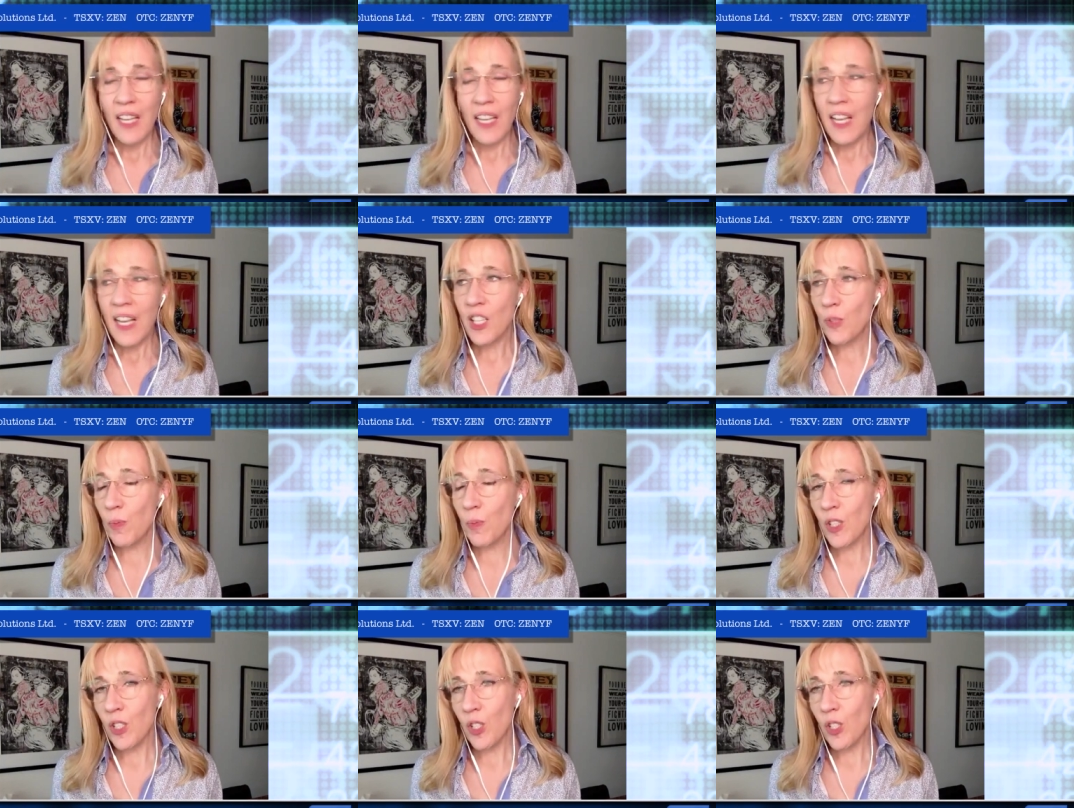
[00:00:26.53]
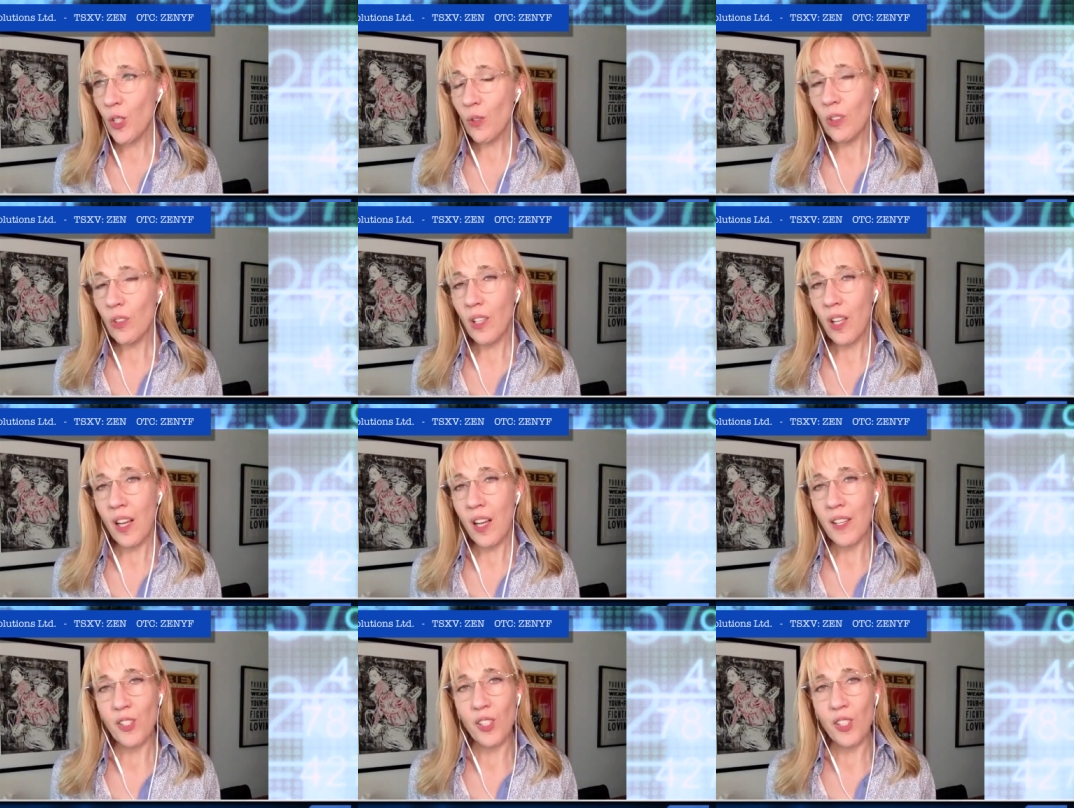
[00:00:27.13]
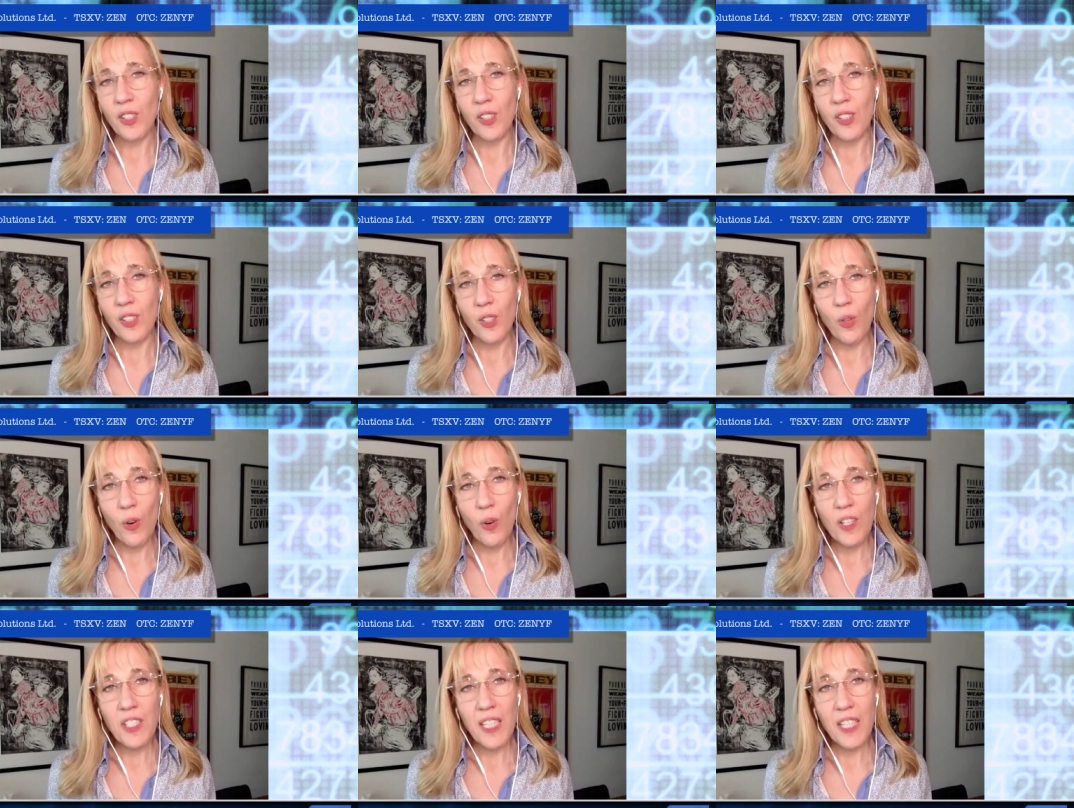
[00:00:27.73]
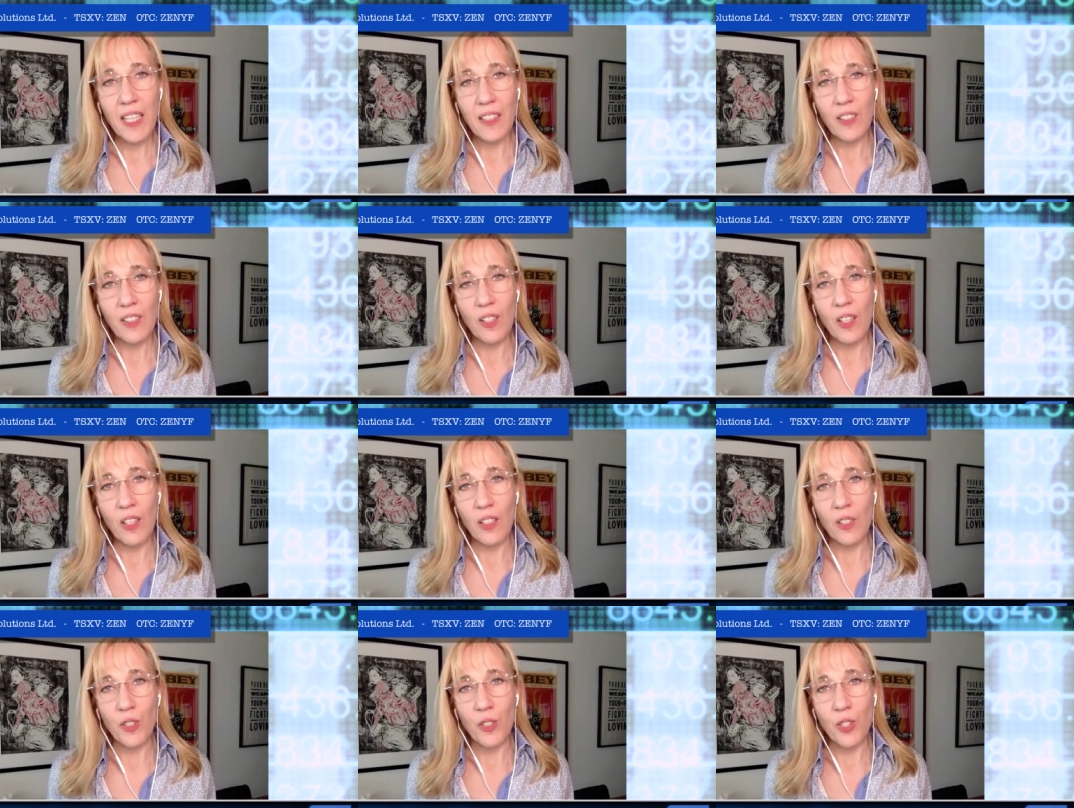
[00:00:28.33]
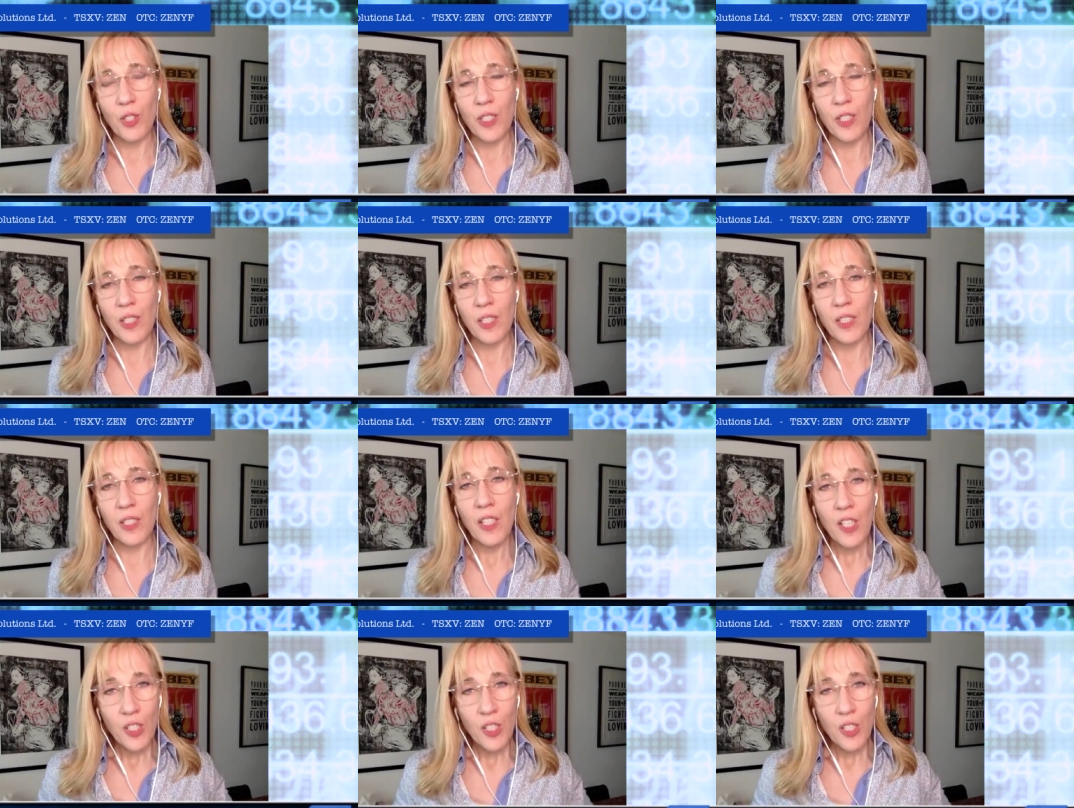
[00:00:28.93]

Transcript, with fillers: has been utilizing your technology